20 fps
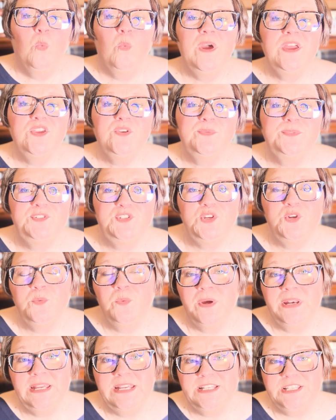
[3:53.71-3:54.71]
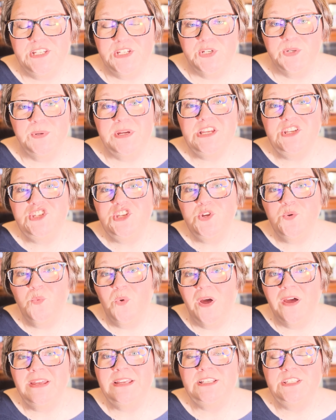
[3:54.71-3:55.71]
What you do want to do is you
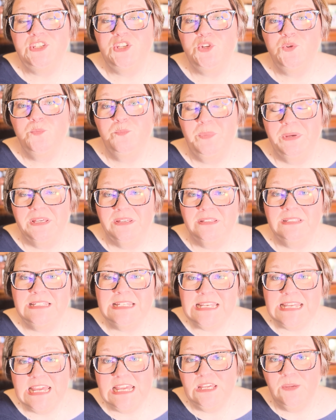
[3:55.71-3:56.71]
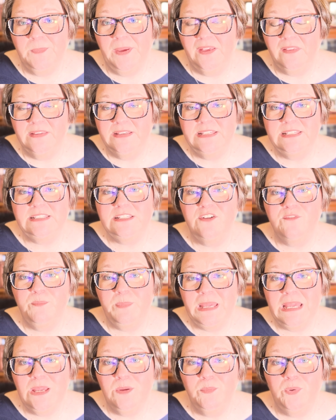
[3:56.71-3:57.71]
want to build an email list of
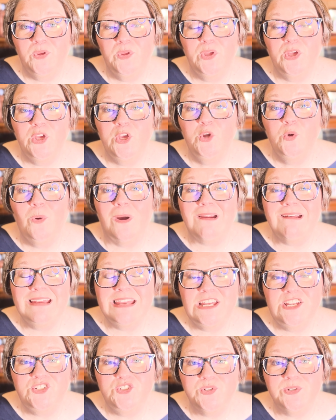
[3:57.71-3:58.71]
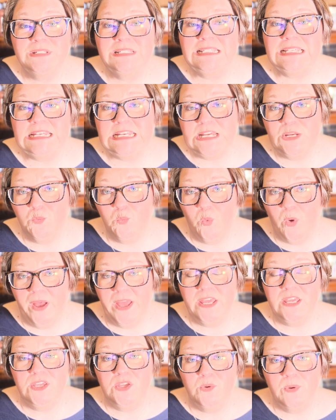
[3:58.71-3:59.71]
people who are interested in
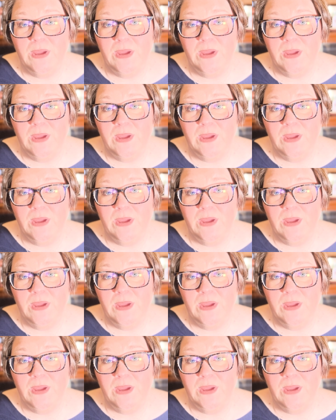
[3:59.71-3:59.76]
what you